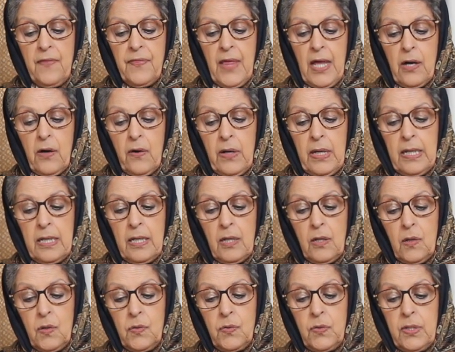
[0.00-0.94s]
that are
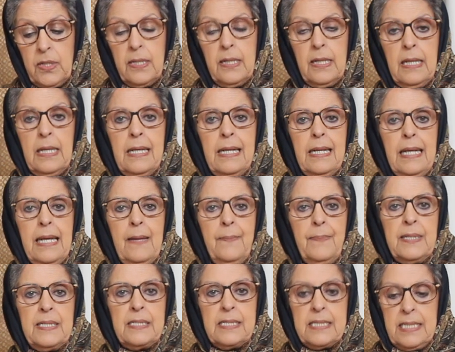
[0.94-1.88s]
included in
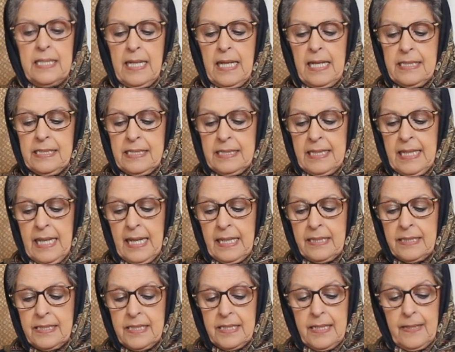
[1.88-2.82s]
Ibn Sina's
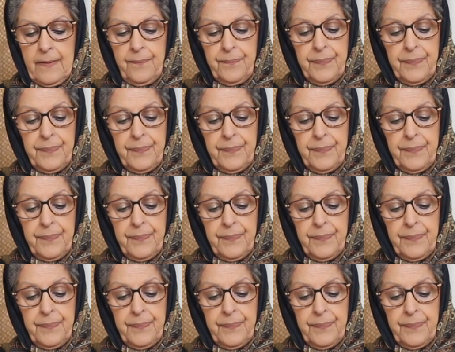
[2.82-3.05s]
text.